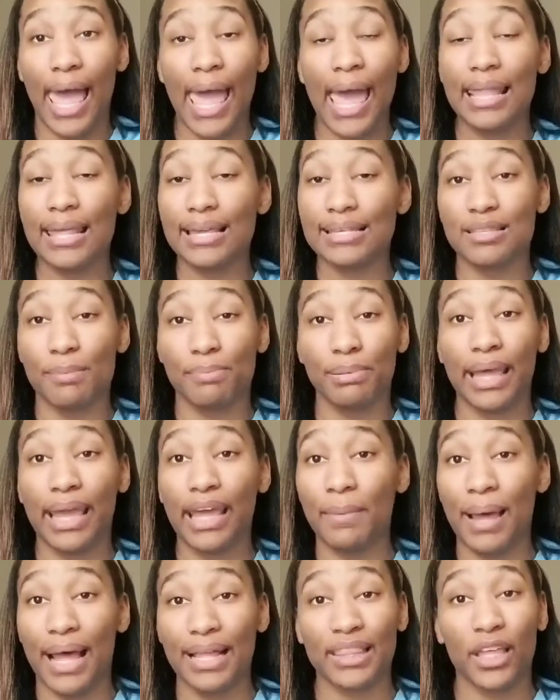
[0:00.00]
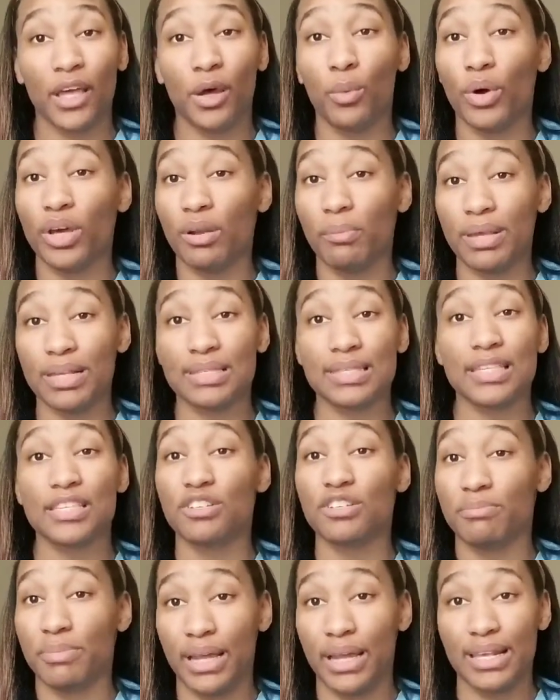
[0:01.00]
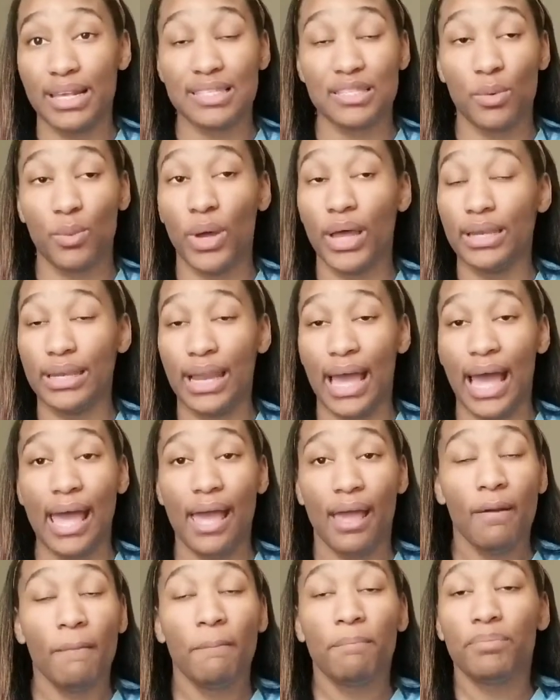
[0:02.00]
Alex the plan about them wanting to be scissor buddies and whatnot